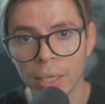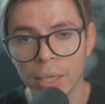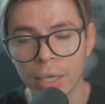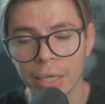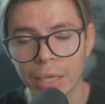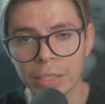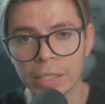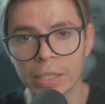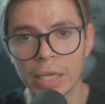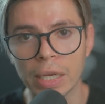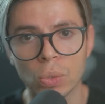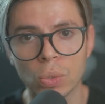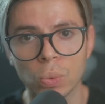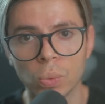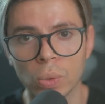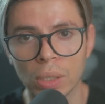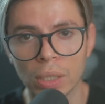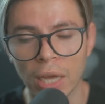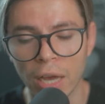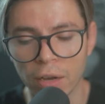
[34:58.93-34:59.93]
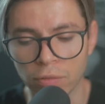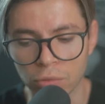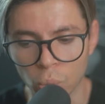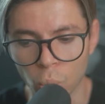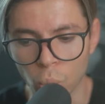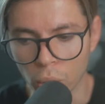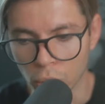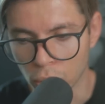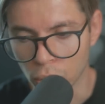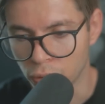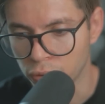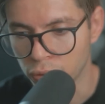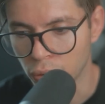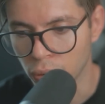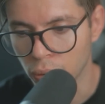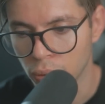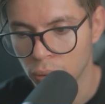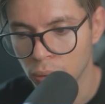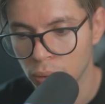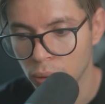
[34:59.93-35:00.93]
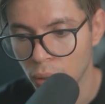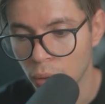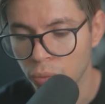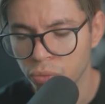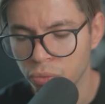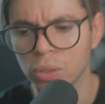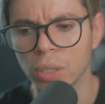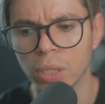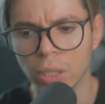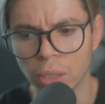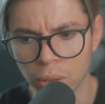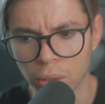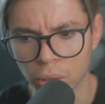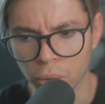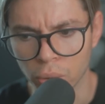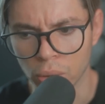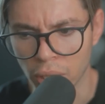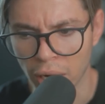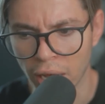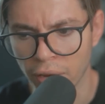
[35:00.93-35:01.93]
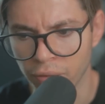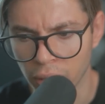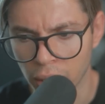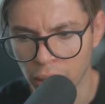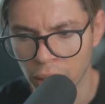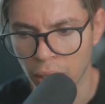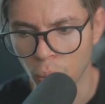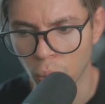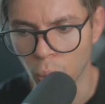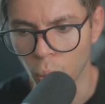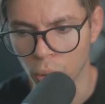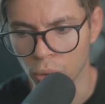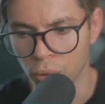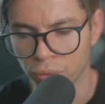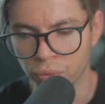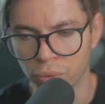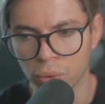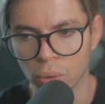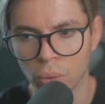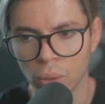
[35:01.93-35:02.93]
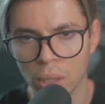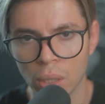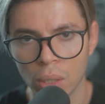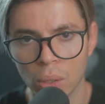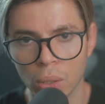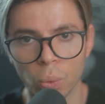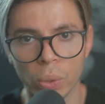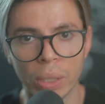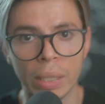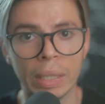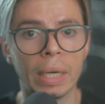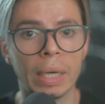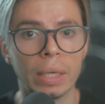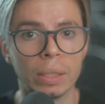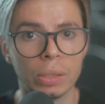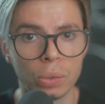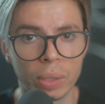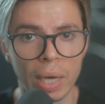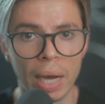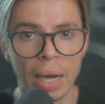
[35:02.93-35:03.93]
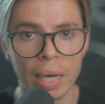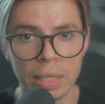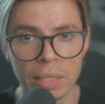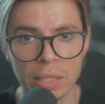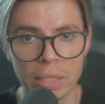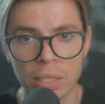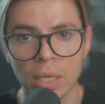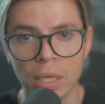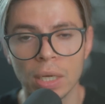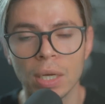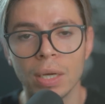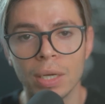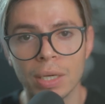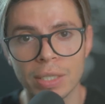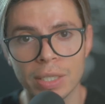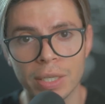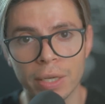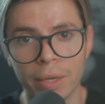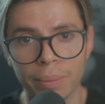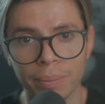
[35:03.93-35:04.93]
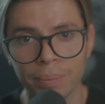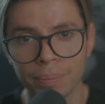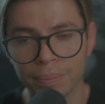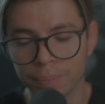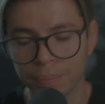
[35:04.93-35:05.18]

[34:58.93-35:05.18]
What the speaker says: in the next one. Have a wonderful hopefully you are having a wonderful weekend, you guys. See ya.